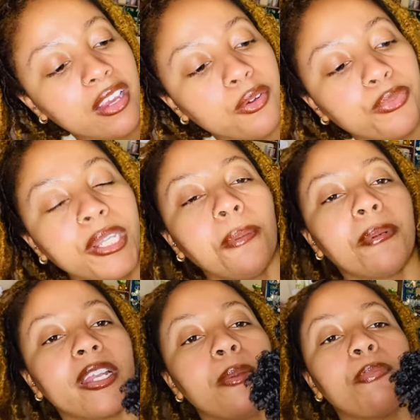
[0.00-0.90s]
have really
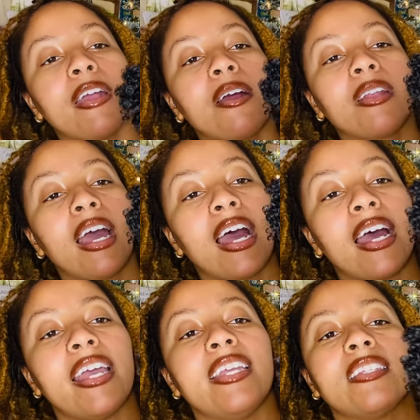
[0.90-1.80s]
pretty brown
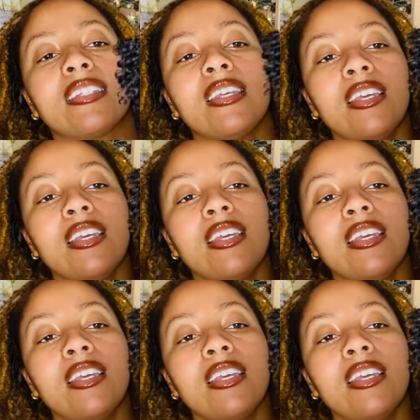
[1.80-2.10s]
eyes